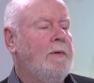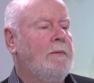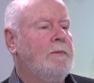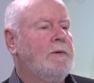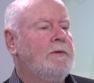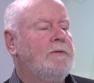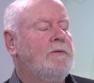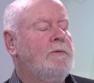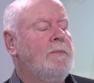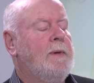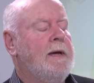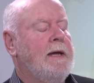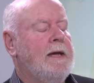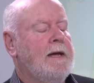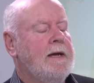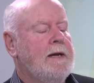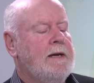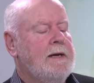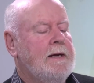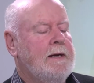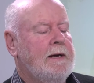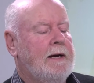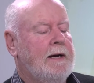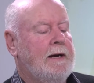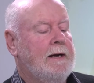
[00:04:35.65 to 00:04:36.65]
It was for me
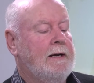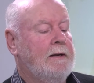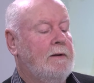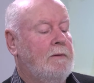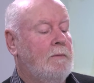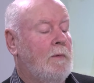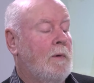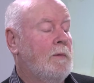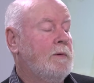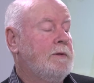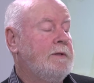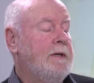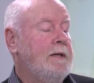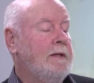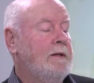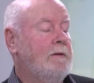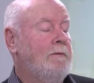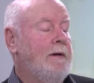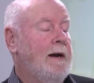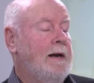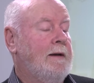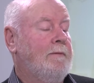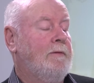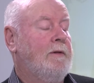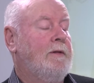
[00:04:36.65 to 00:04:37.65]
in what was then the
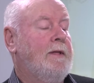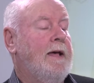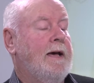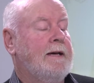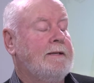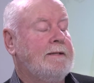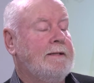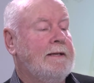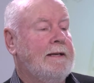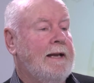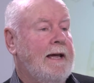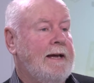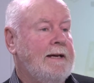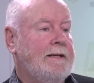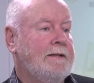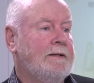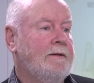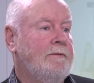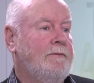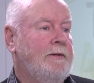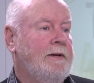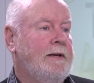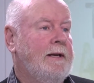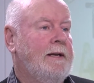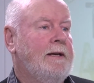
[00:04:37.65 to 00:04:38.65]
Rally of the Thousand Lakes in
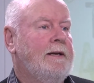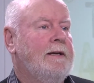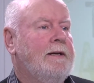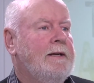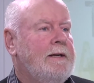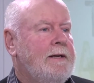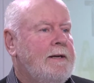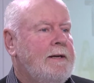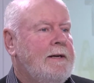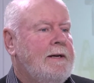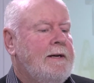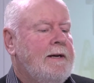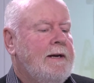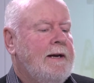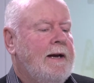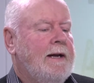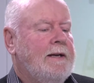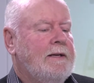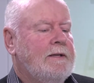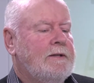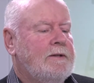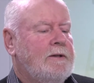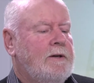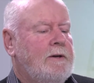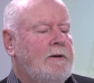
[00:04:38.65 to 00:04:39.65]
Finland,
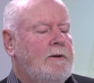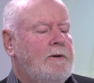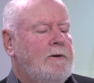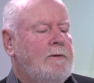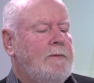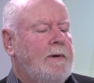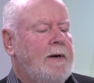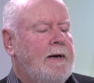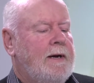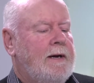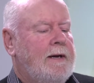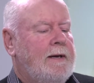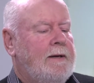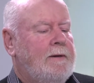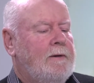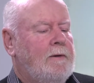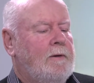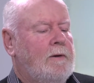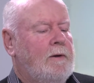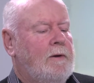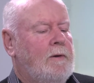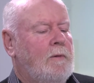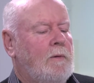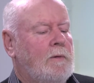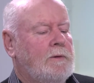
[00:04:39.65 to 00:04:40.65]
and so
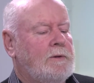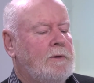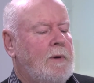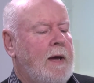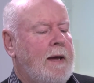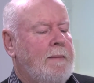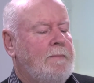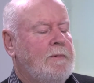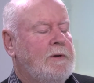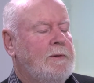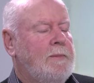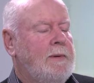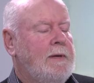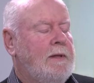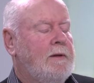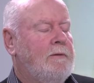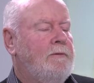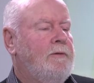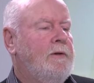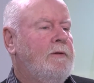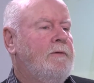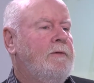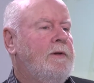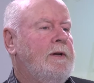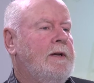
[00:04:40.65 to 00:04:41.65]
it also happened to be the
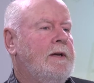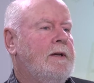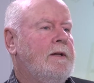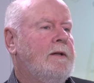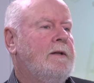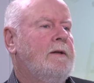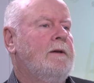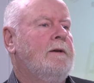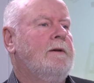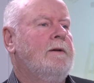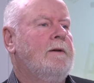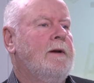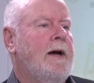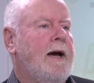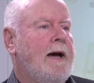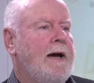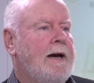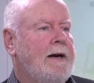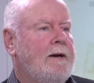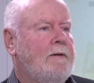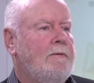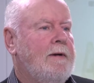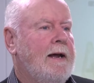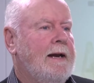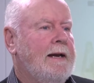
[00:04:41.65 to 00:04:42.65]
50th
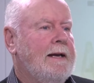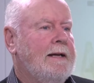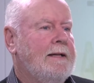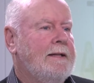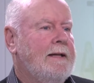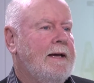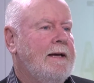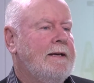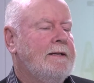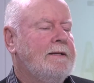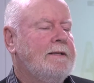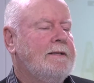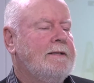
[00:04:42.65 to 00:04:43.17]
rally that